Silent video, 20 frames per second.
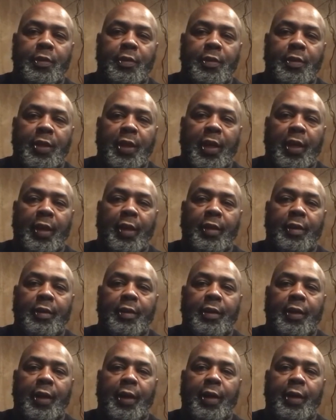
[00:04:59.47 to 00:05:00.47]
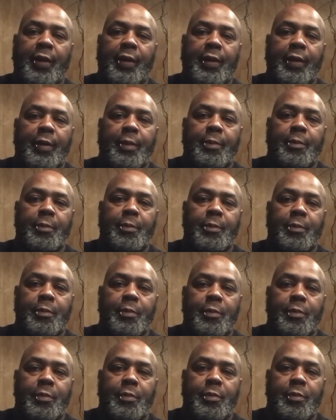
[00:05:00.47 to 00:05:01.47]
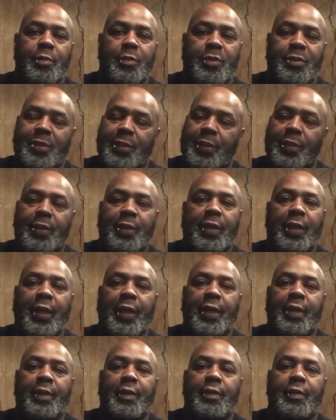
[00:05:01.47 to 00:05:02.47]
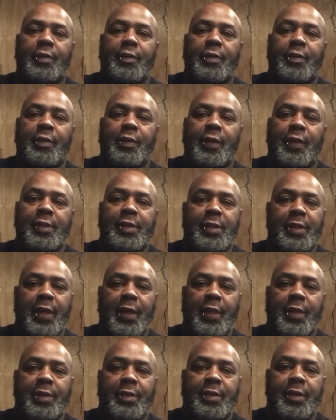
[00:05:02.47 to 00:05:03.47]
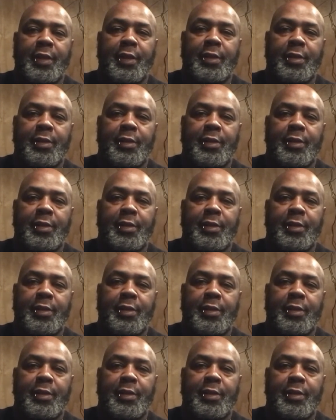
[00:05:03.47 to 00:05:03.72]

that I am still at it. I just had to take a